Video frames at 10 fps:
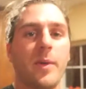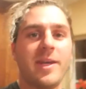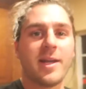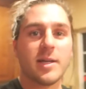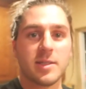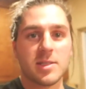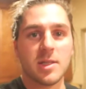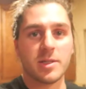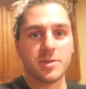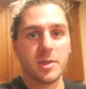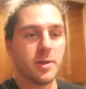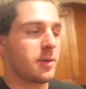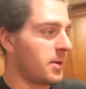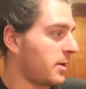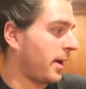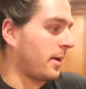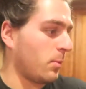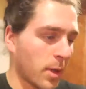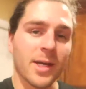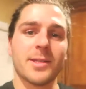Oh, we need to cut the cilantro. Okay,
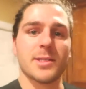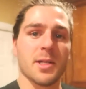we'll cut the